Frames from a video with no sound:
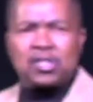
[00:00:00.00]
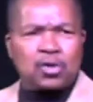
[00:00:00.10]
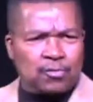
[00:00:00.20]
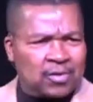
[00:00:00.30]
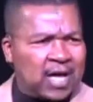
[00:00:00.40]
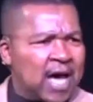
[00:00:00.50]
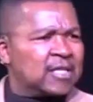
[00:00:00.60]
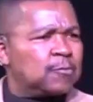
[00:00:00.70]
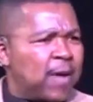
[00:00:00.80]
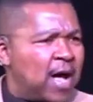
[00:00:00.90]
a certain kind
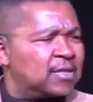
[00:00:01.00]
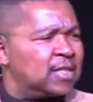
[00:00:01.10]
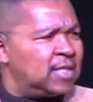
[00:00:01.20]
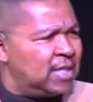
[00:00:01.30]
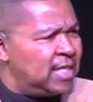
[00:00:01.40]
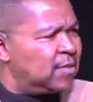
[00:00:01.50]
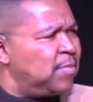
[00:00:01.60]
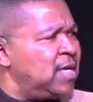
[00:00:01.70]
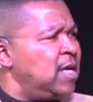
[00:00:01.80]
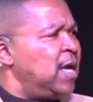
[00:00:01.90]
of spouse and need to
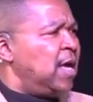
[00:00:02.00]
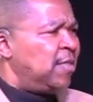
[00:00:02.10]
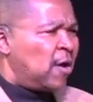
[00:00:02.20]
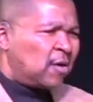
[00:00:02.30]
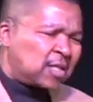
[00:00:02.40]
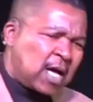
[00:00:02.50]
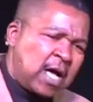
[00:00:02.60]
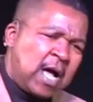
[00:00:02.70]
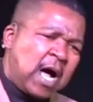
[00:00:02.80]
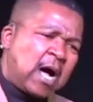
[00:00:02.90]
be, there is
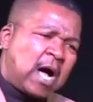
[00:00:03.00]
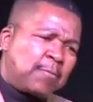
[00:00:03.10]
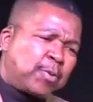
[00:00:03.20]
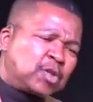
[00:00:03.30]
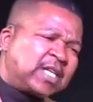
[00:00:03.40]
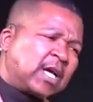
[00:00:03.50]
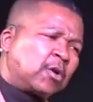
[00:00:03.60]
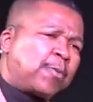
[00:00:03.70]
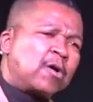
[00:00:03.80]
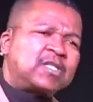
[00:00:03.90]
a
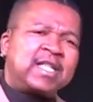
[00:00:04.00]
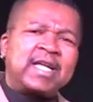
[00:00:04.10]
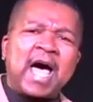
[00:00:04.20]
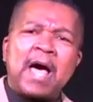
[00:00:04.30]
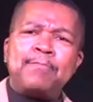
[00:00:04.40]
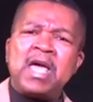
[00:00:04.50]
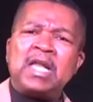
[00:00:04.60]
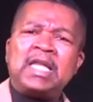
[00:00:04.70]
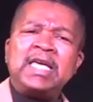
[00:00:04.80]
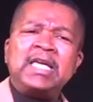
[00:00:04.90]
particular person that God may
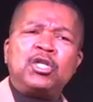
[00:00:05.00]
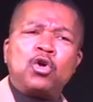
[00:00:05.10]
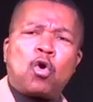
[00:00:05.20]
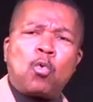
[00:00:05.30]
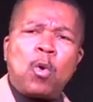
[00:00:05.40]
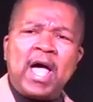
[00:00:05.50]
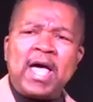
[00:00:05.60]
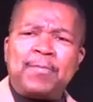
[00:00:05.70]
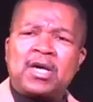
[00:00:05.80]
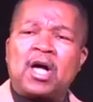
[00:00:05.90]
lead your
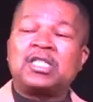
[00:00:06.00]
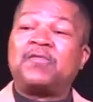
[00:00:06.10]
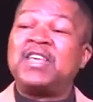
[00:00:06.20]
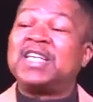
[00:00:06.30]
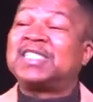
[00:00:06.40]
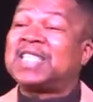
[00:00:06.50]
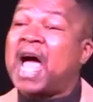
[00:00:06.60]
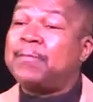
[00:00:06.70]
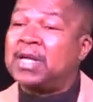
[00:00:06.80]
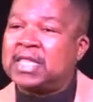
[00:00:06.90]
way because of the
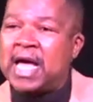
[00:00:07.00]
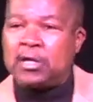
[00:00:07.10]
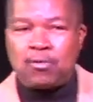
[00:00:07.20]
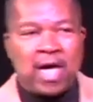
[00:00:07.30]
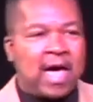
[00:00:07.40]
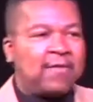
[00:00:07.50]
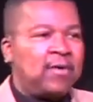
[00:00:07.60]
assignment that you have.